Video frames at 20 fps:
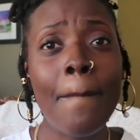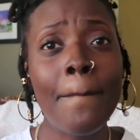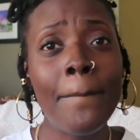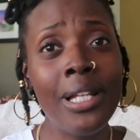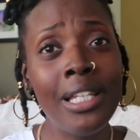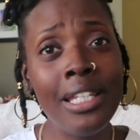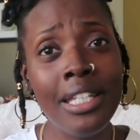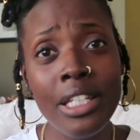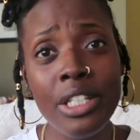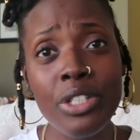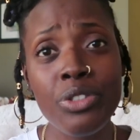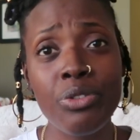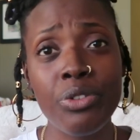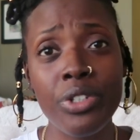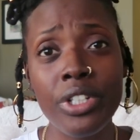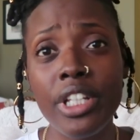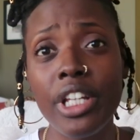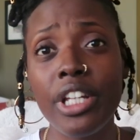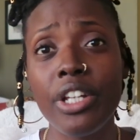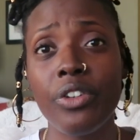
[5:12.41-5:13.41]
please
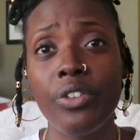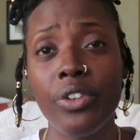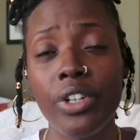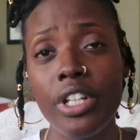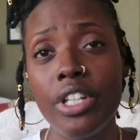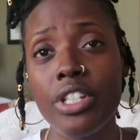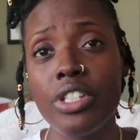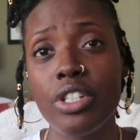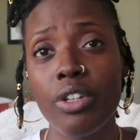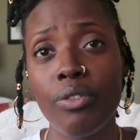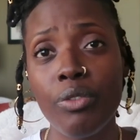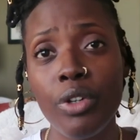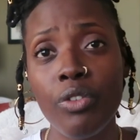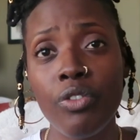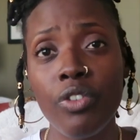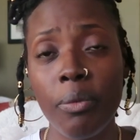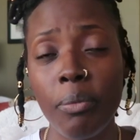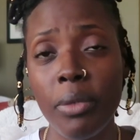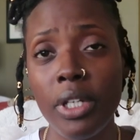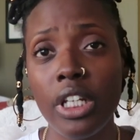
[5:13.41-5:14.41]
read the ingredients of your
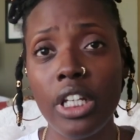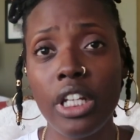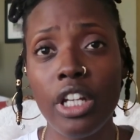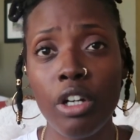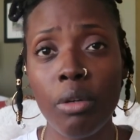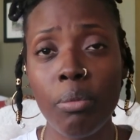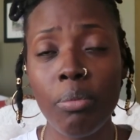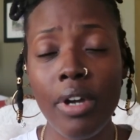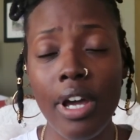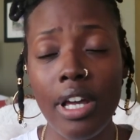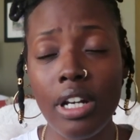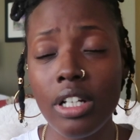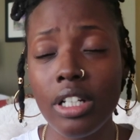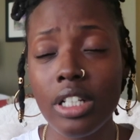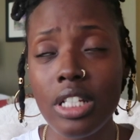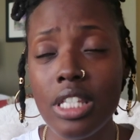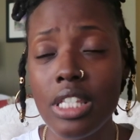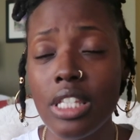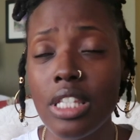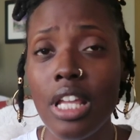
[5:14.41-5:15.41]
feminine care
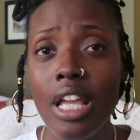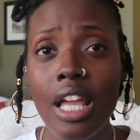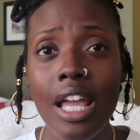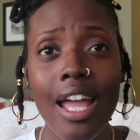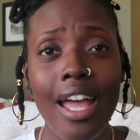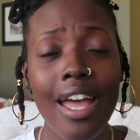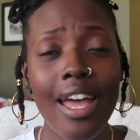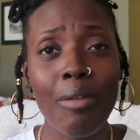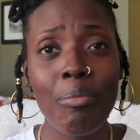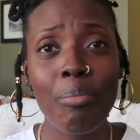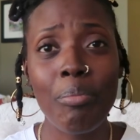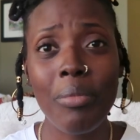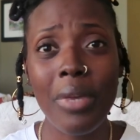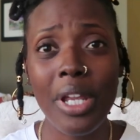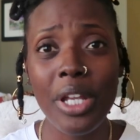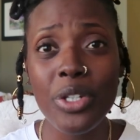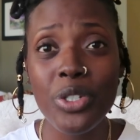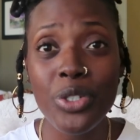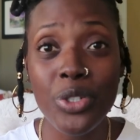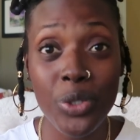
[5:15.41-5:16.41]
products and
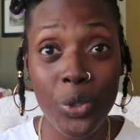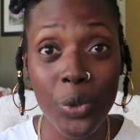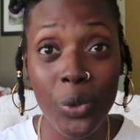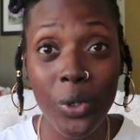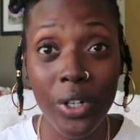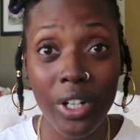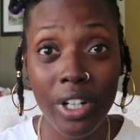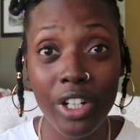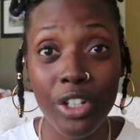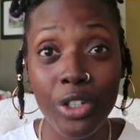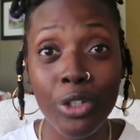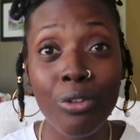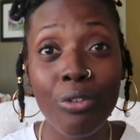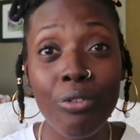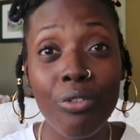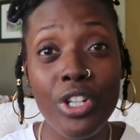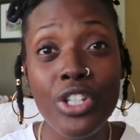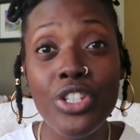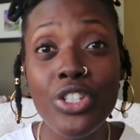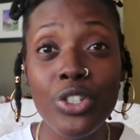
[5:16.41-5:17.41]
make sure you
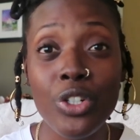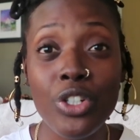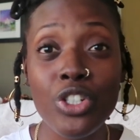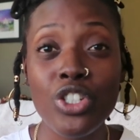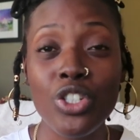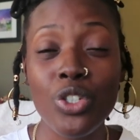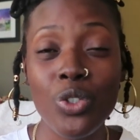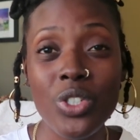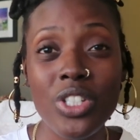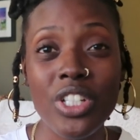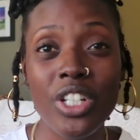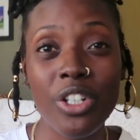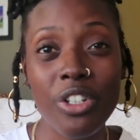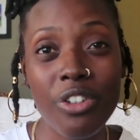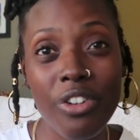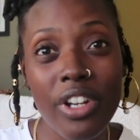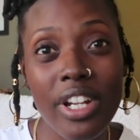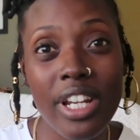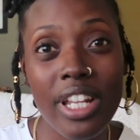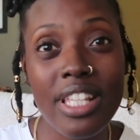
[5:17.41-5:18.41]
research those
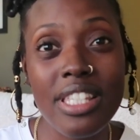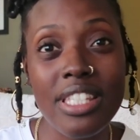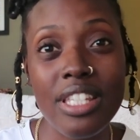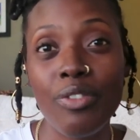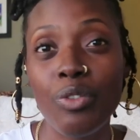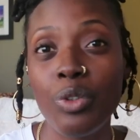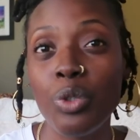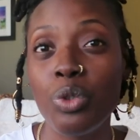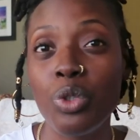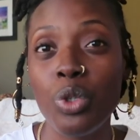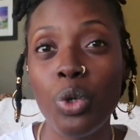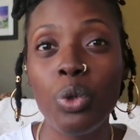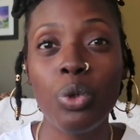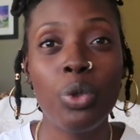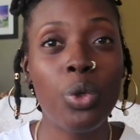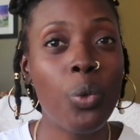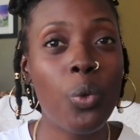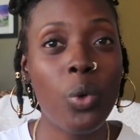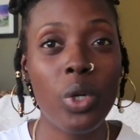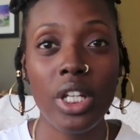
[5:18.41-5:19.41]
ingredients if you
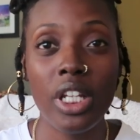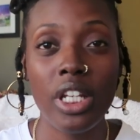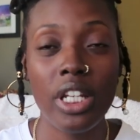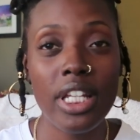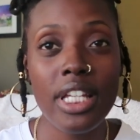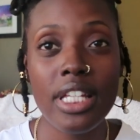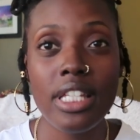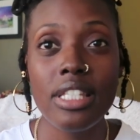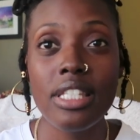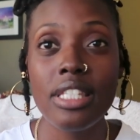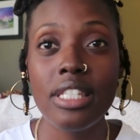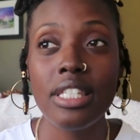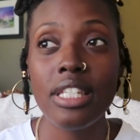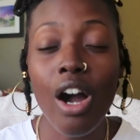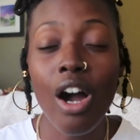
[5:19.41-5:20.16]
don't know what it is.